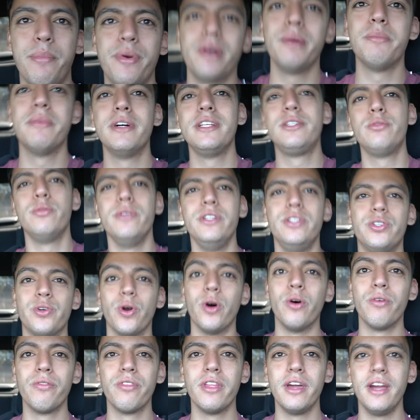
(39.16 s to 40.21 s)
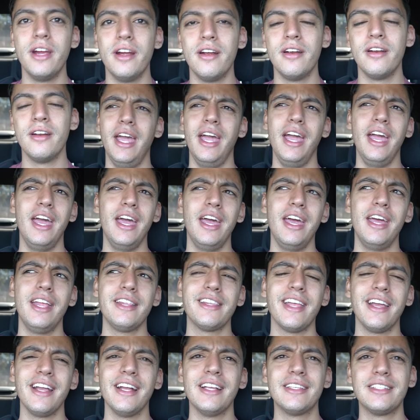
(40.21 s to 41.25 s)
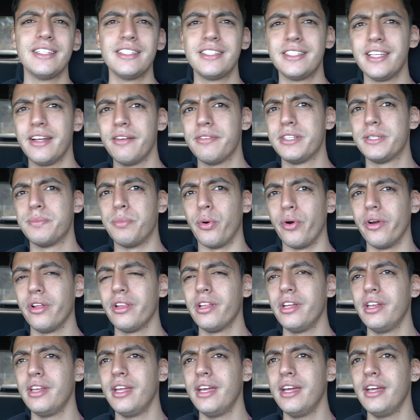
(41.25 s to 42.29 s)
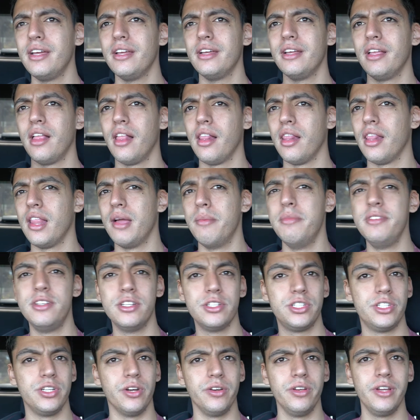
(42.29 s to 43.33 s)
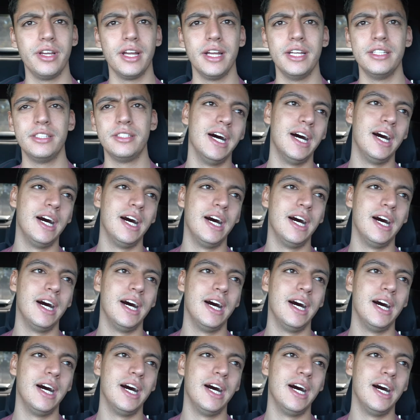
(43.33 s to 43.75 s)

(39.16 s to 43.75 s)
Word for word: pretty much we drove there. And I guess instead of spoiling it, let me just show you guys.